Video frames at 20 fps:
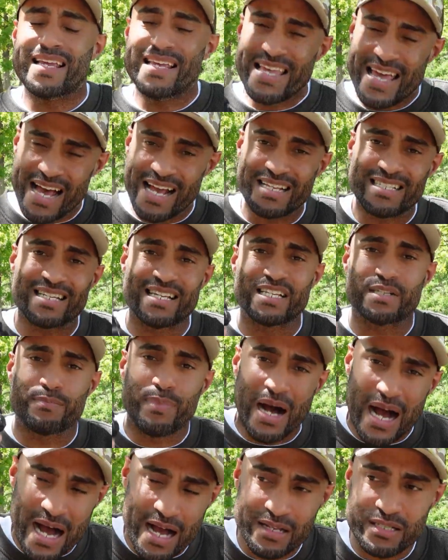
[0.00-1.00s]
yes, it is
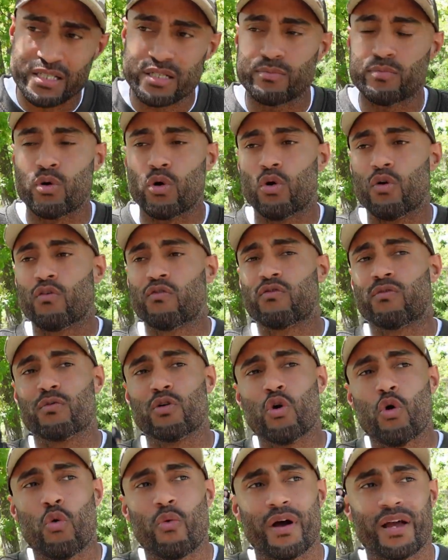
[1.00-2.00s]
possible from
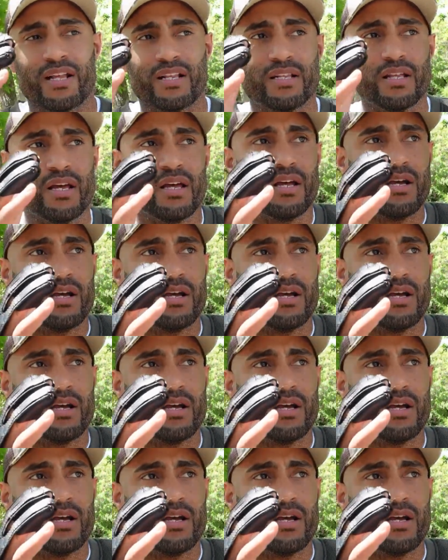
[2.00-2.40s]
going